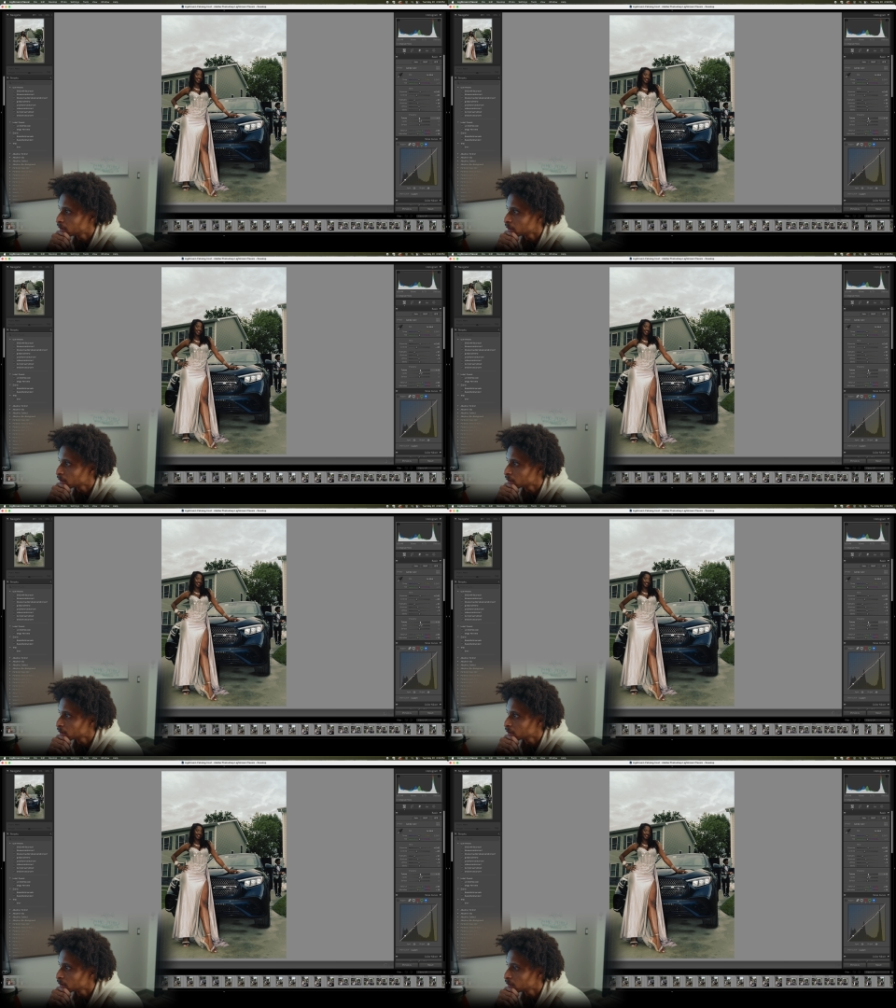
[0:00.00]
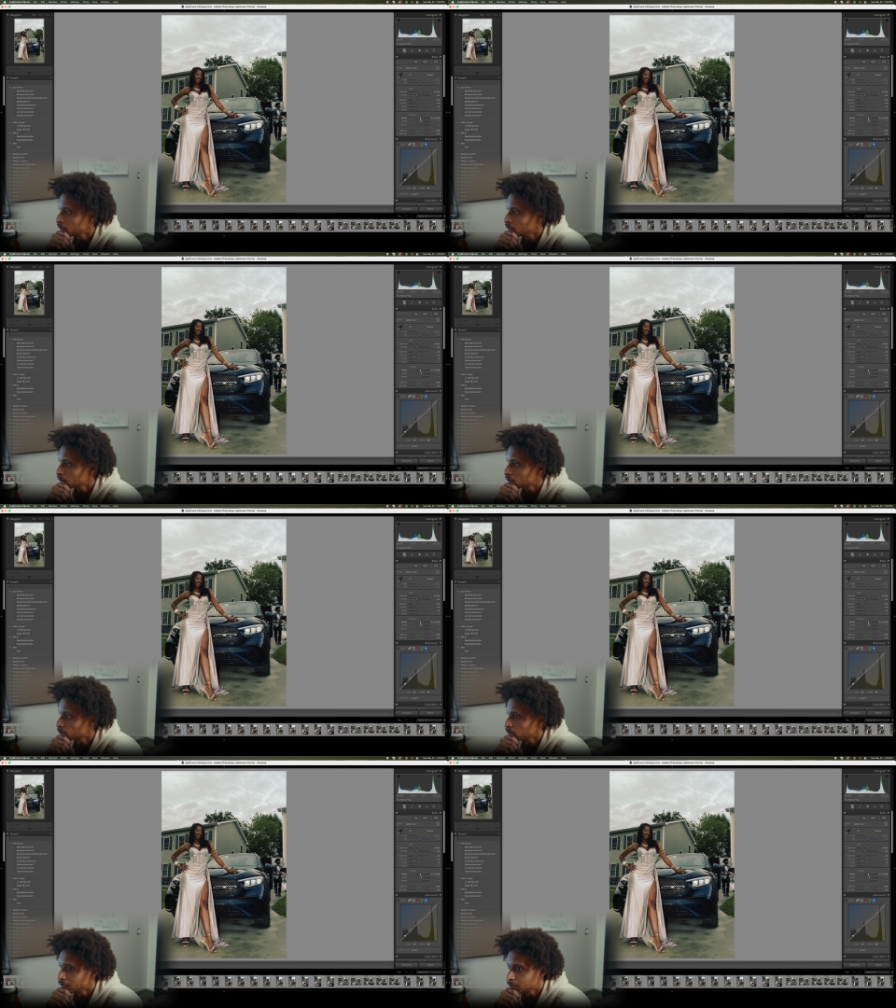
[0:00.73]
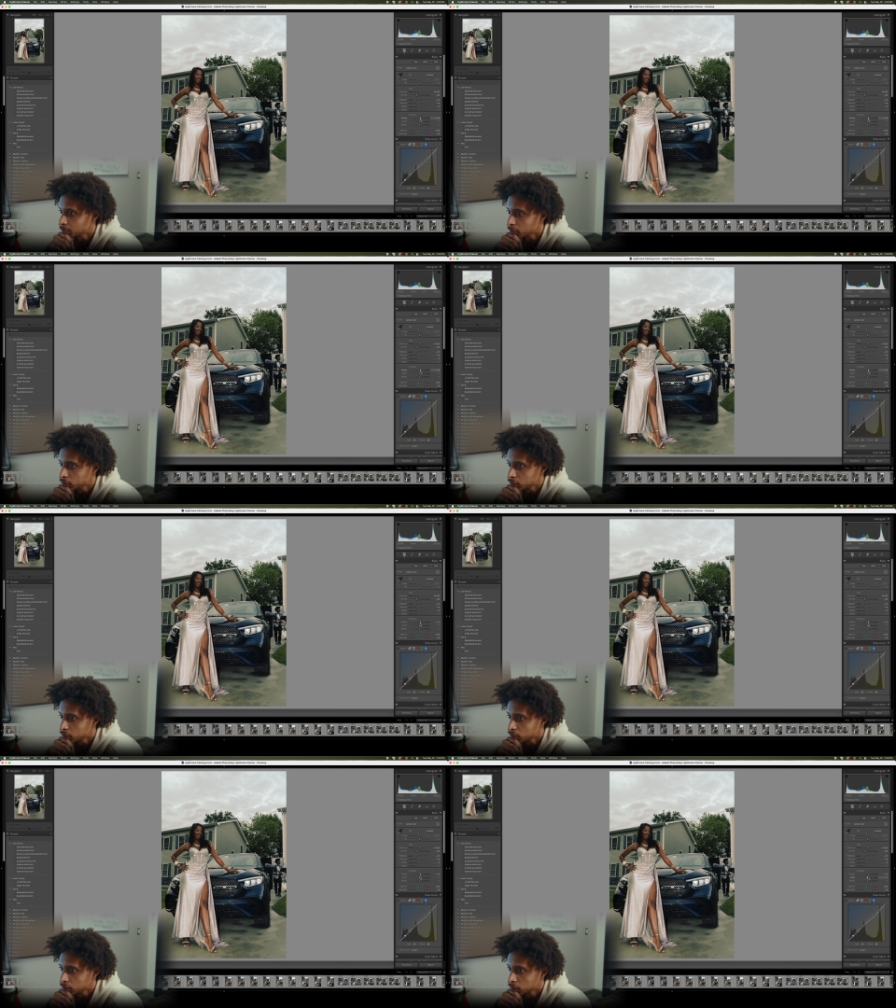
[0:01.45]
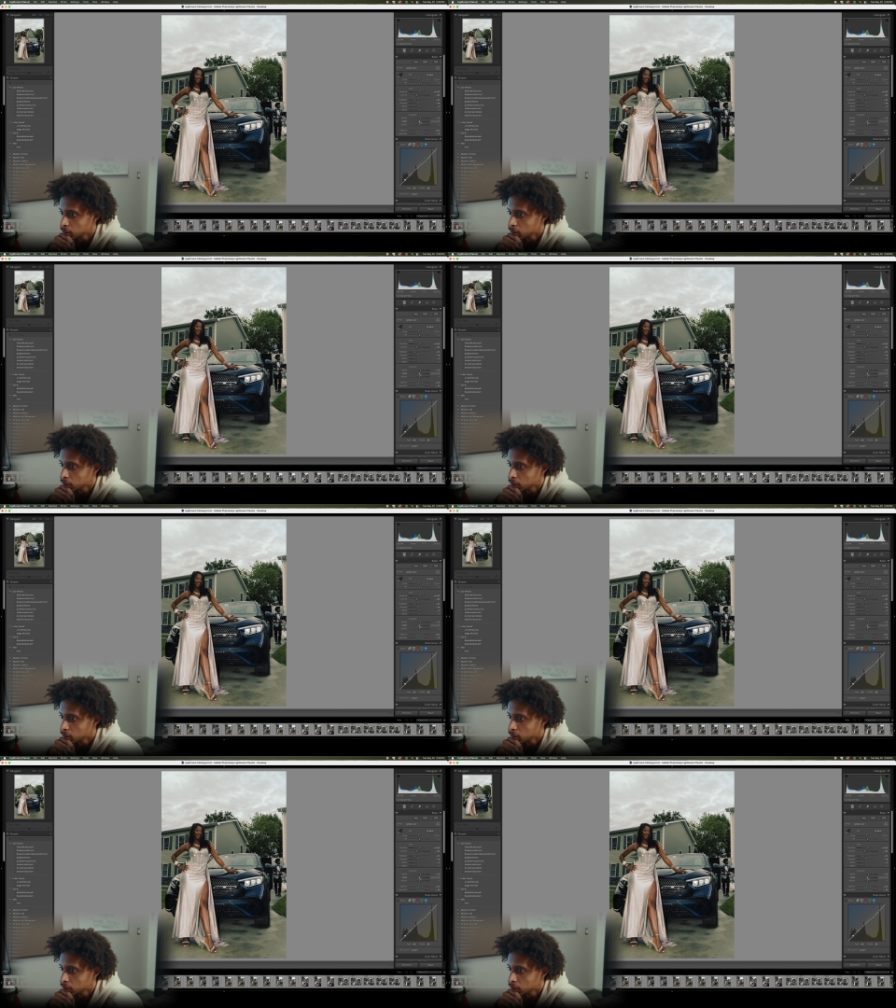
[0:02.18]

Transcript: texture, so we get some more information.